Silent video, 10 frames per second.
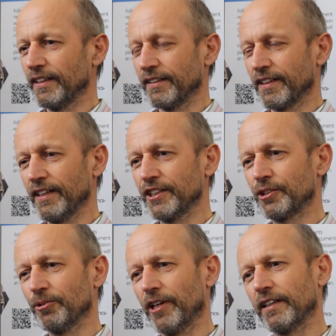That is
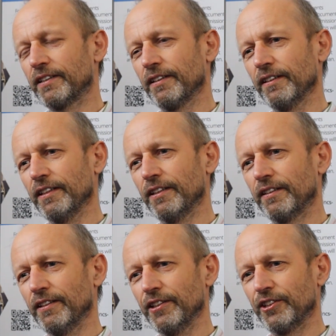correct.
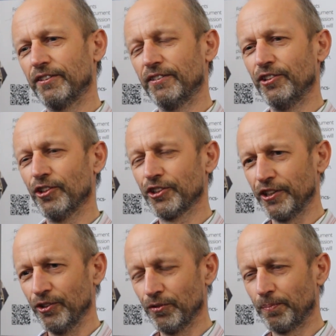There's not
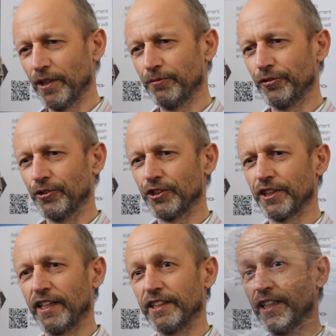enough brownfield sites,